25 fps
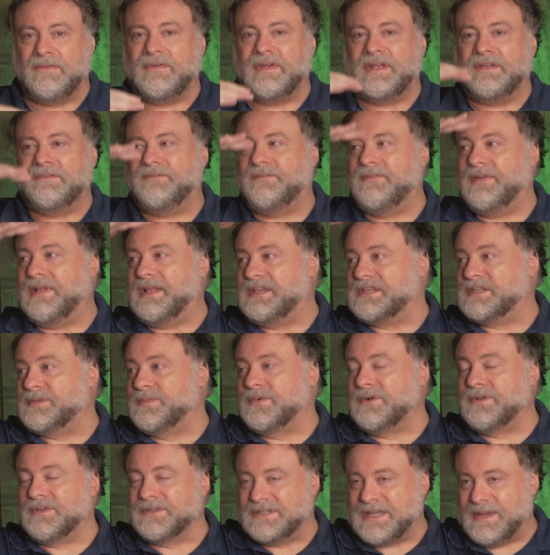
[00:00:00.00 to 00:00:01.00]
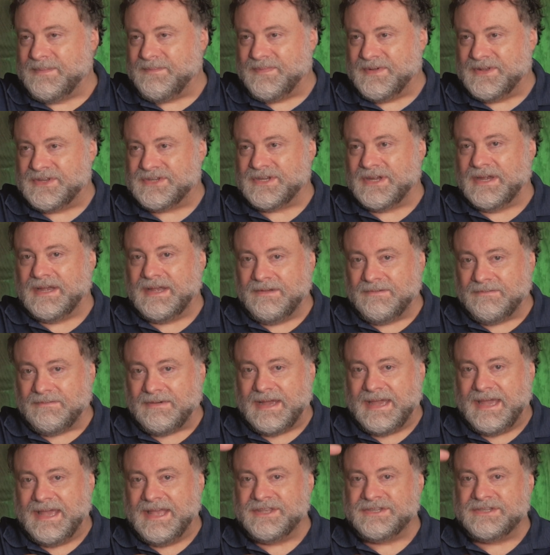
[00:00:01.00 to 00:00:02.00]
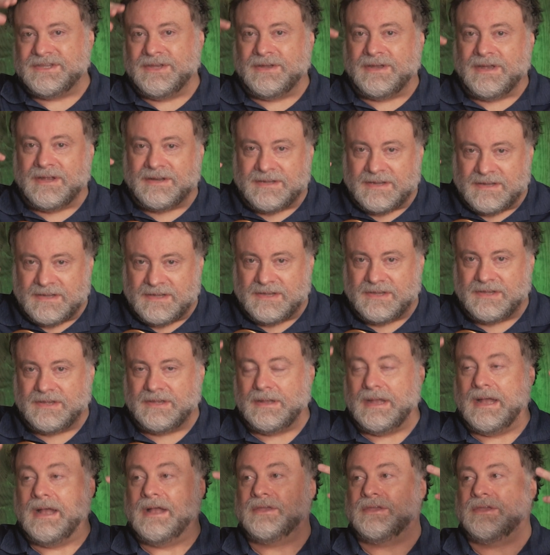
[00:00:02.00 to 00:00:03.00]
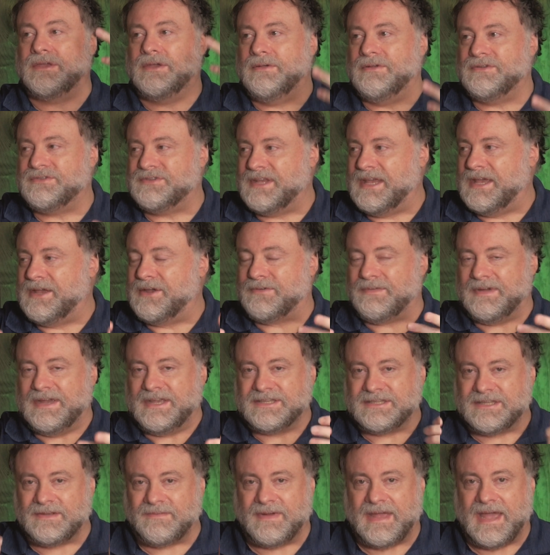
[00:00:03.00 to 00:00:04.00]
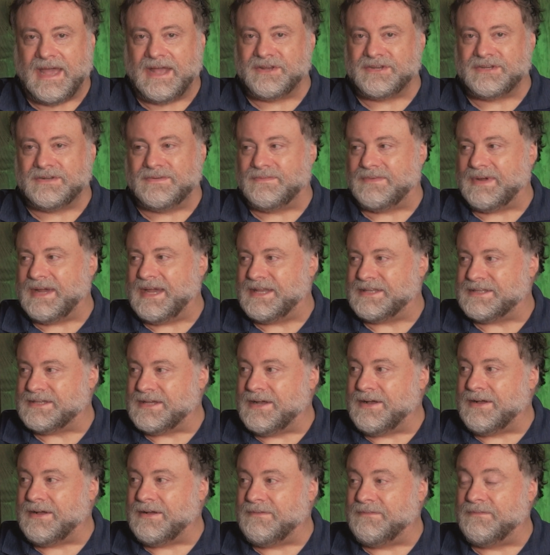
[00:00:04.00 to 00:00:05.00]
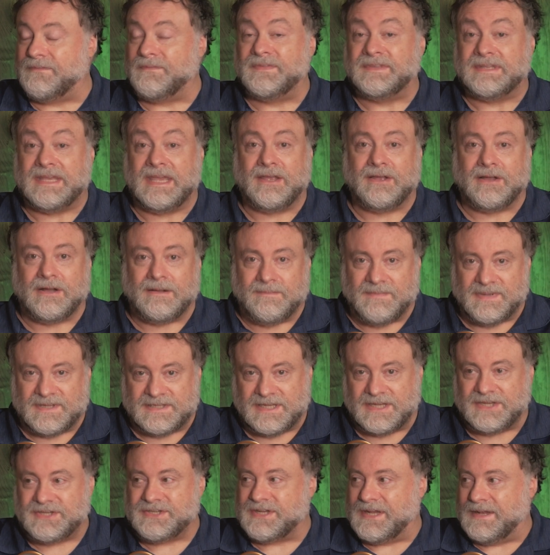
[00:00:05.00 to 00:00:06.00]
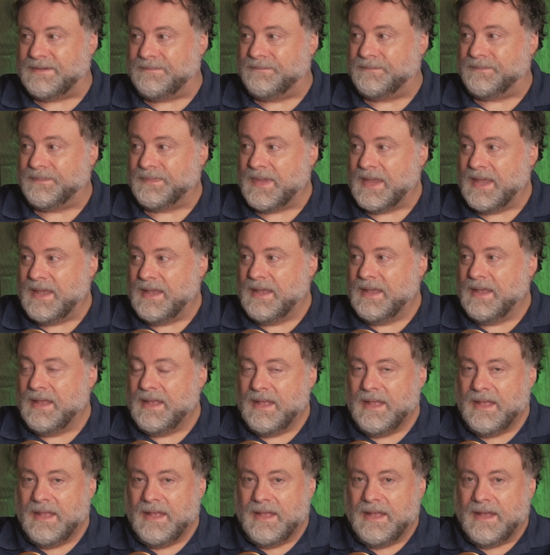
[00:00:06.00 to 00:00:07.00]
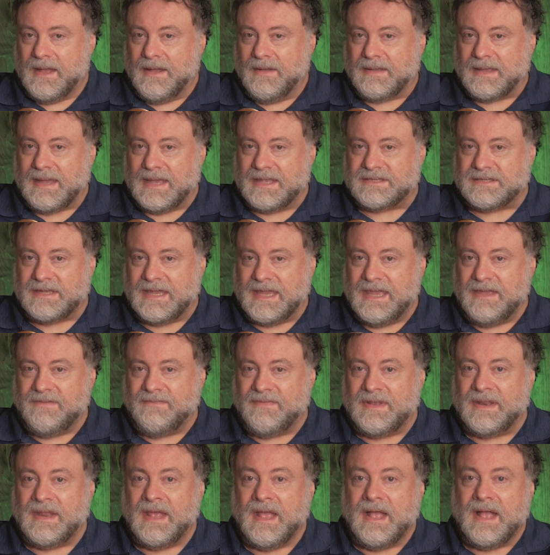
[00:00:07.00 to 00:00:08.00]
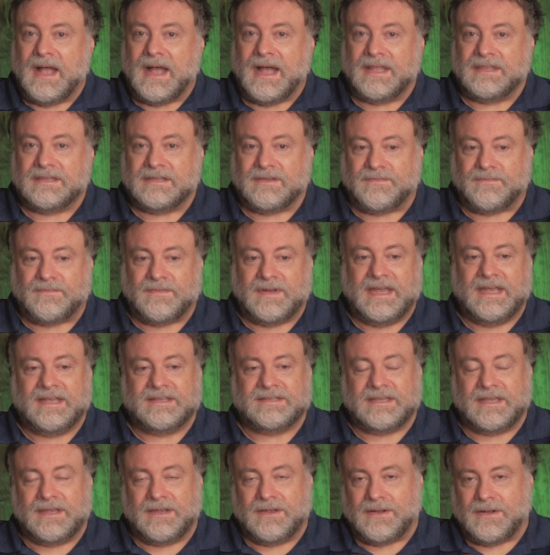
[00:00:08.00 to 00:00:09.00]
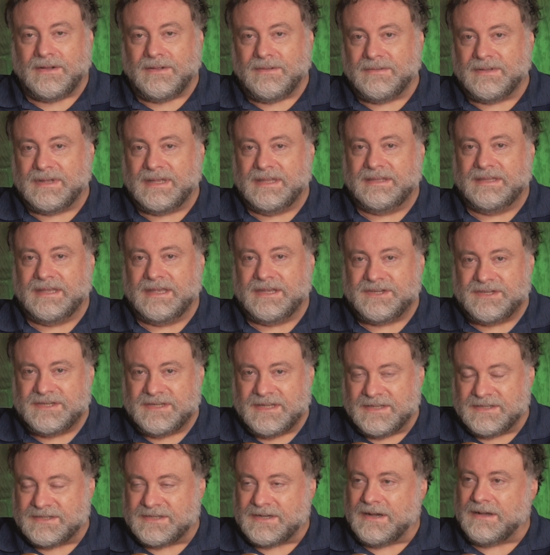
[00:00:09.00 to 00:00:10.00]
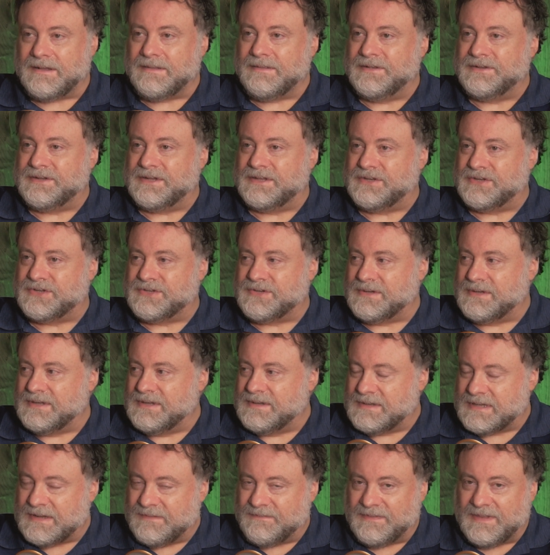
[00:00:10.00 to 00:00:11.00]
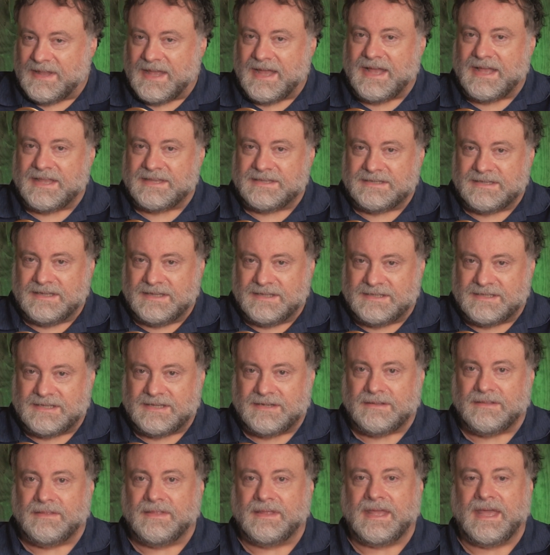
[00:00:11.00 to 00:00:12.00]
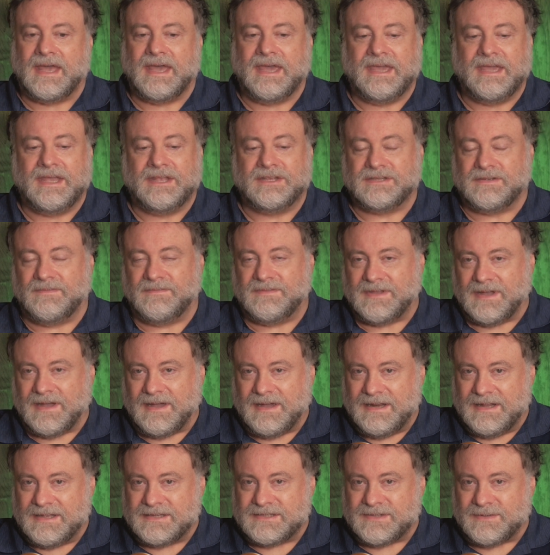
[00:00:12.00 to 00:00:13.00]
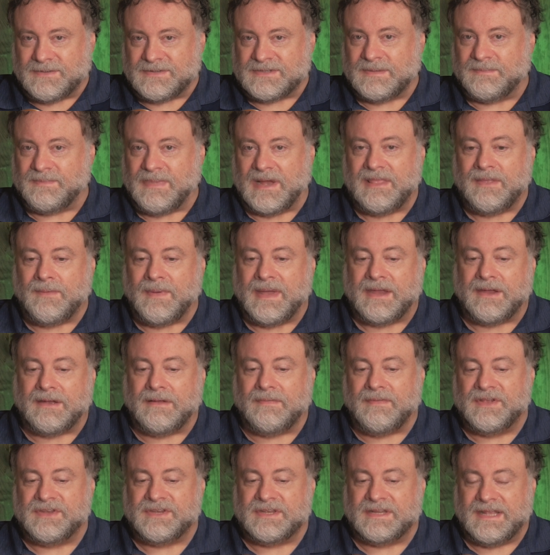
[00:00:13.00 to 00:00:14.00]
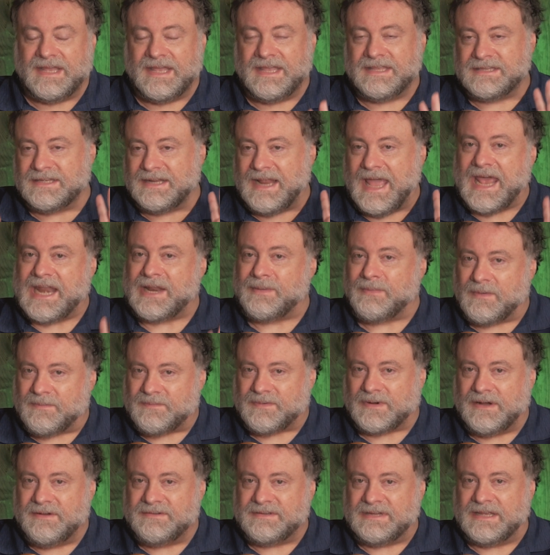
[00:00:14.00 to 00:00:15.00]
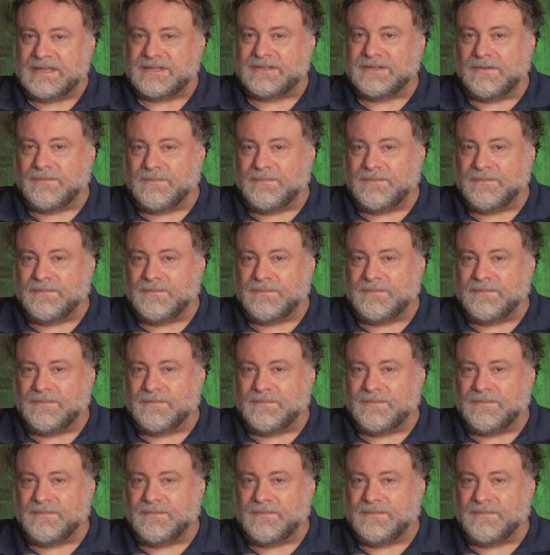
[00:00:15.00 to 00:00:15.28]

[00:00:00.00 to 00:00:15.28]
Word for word: have a very fairly small temperature raise, you're going to uh, hugely increase the reaction rates of decomposition. Okay, so even under freezing cold conditions, collagen shouldn't have lasted till the age of dinosaurs. And by the way, collagen is an animal protein.